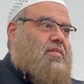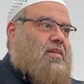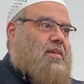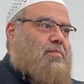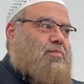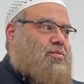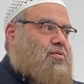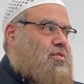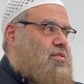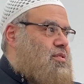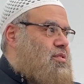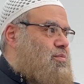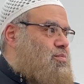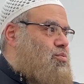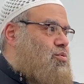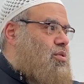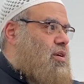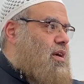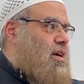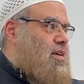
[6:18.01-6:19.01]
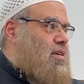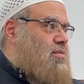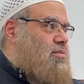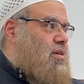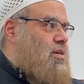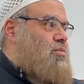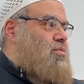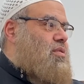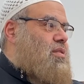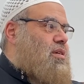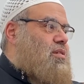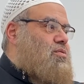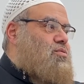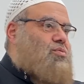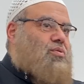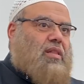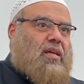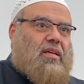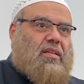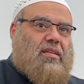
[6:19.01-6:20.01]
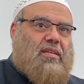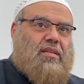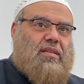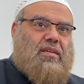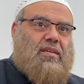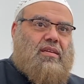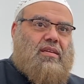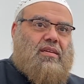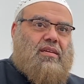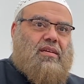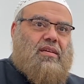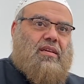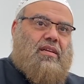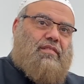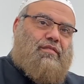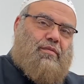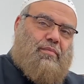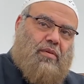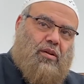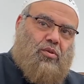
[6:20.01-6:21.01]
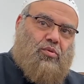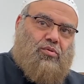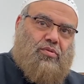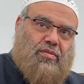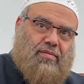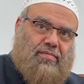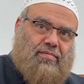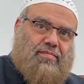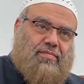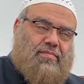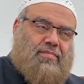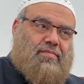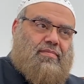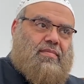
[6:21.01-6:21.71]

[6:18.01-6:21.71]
They pushed this poor guy. Why would they do that? Leave him alone.